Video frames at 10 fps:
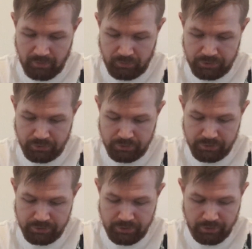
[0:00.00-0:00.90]
which also
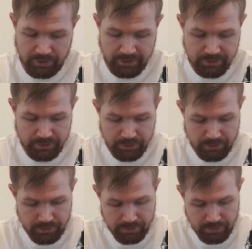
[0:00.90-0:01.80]
is the
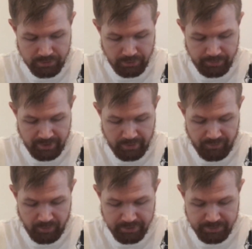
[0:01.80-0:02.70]
classical beer
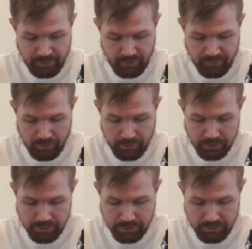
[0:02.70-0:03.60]
from this brewer, of
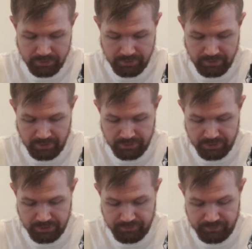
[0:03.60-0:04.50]
course.
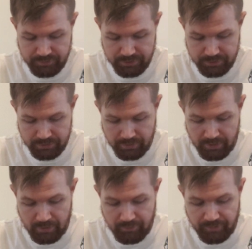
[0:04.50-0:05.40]
Anschrift
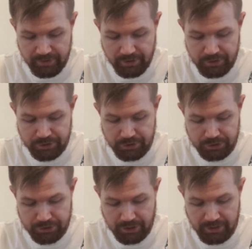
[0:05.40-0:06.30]

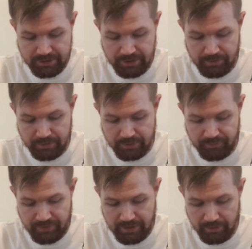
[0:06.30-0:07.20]
Friedrichstraße
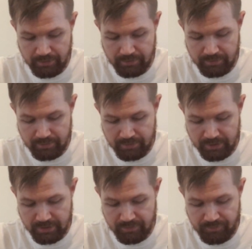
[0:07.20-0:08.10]
4,
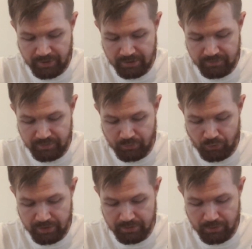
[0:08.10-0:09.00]

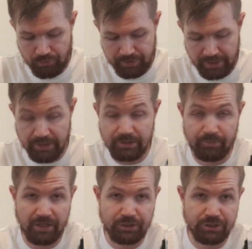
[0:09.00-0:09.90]
95138
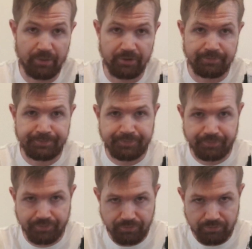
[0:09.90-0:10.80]
Bad Steben.
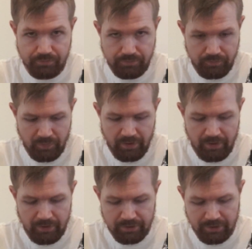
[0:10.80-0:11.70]

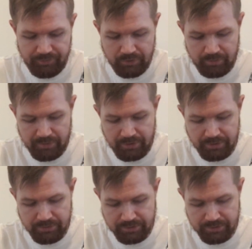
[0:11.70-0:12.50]
Telephone number